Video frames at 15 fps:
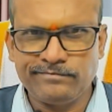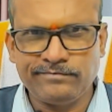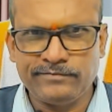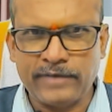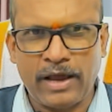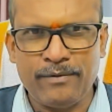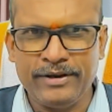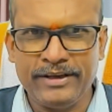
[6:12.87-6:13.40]

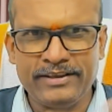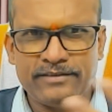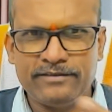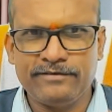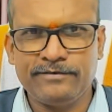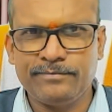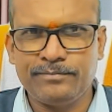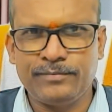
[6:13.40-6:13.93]
having
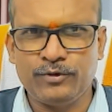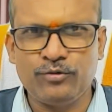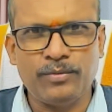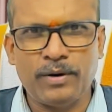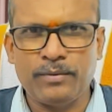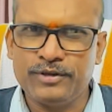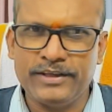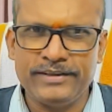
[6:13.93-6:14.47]

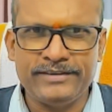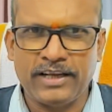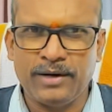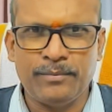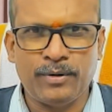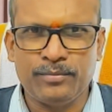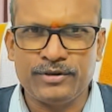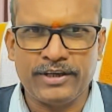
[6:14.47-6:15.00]
Kutumabuta and
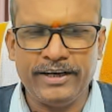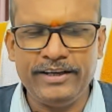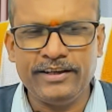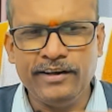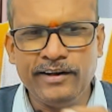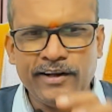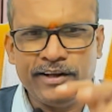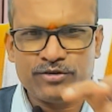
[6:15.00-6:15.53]
Jalamabuta, right?
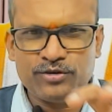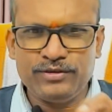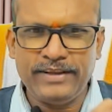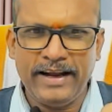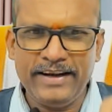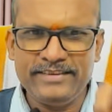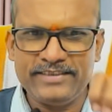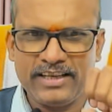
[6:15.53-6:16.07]
So
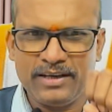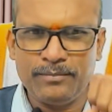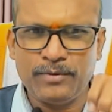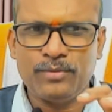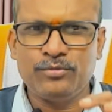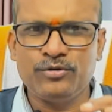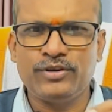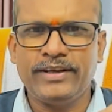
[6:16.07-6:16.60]
that
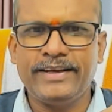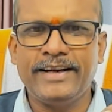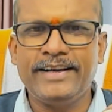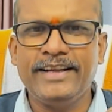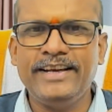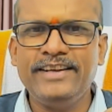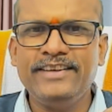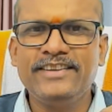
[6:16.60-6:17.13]
Jalamabuta
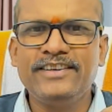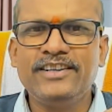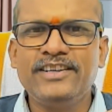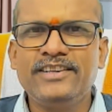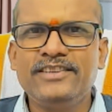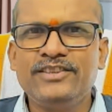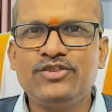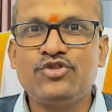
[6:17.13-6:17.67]
getting
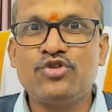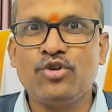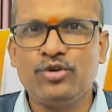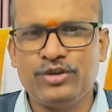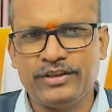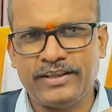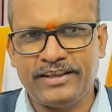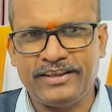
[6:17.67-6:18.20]

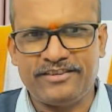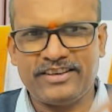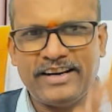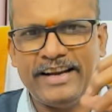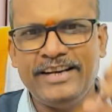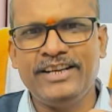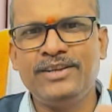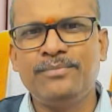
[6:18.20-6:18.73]
Shoshita,
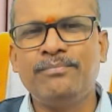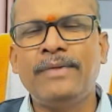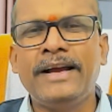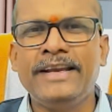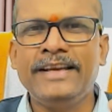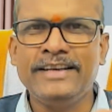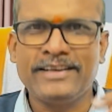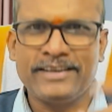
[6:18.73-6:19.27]
dried by
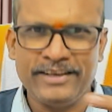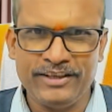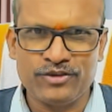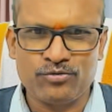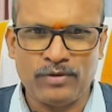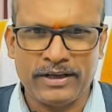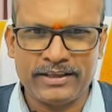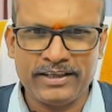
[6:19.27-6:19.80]
increased
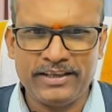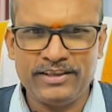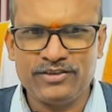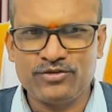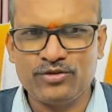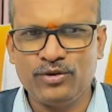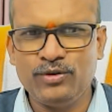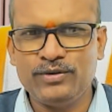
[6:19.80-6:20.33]
Vata.
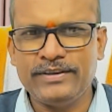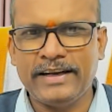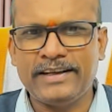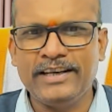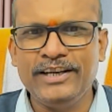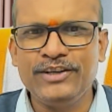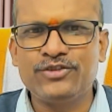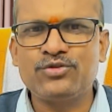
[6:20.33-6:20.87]
So that
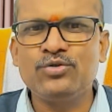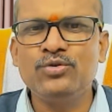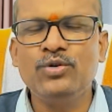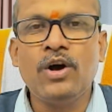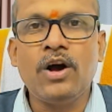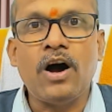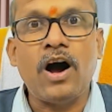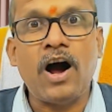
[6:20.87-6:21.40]
leads to
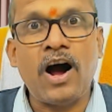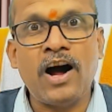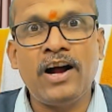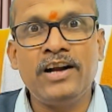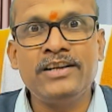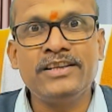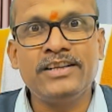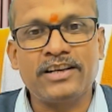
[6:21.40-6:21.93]

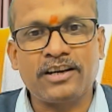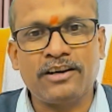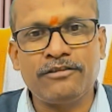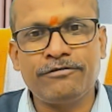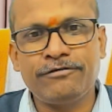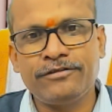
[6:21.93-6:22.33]
hard, rough,